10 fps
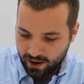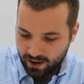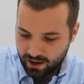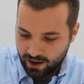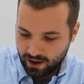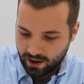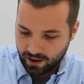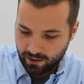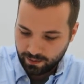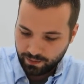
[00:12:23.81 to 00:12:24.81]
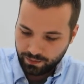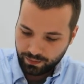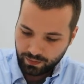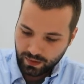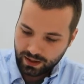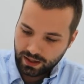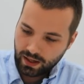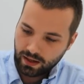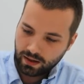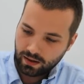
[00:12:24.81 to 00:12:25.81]
Yeah.
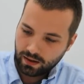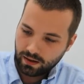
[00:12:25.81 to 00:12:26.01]
See?